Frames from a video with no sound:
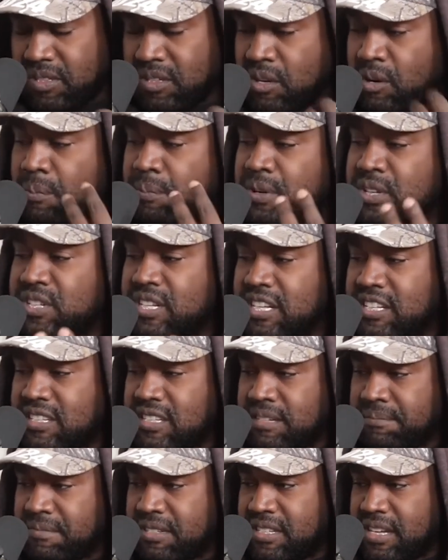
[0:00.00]
who
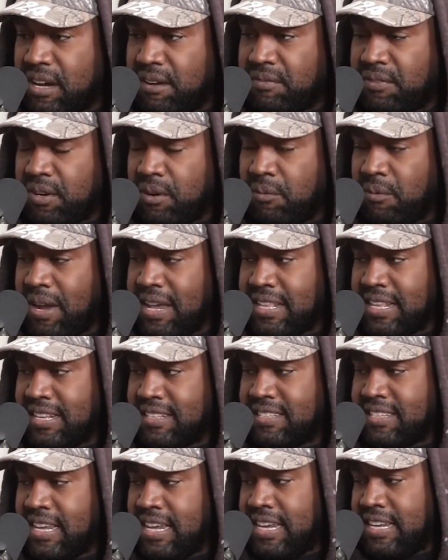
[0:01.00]
presents himself in a way
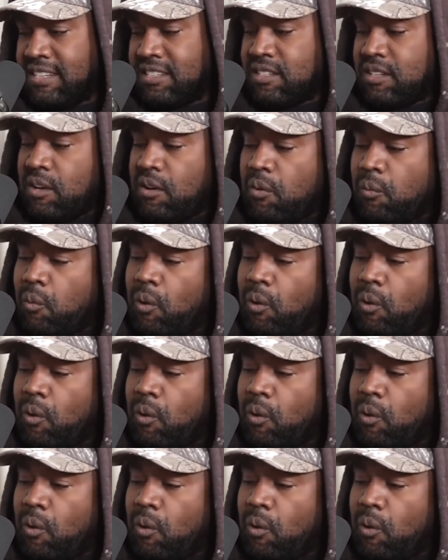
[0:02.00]
that says,